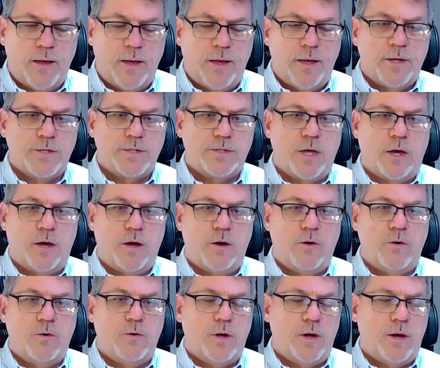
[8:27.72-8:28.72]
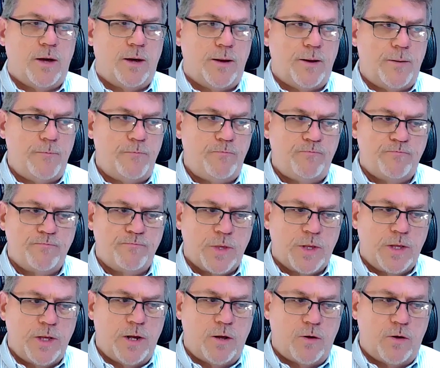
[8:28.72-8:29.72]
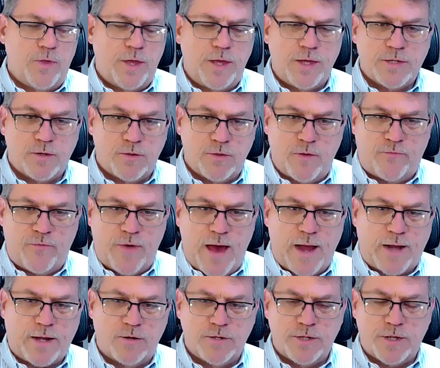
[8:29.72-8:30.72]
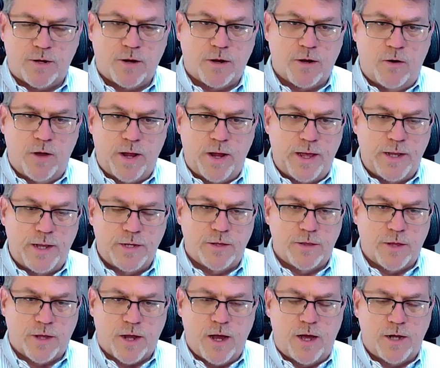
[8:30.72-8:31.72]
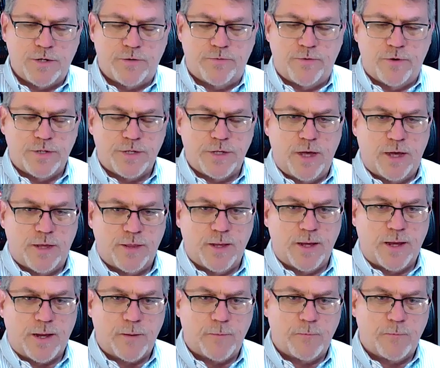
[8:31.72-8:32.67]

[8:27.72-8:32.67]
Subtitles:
So, these are the factors that are going into the controversy, I think.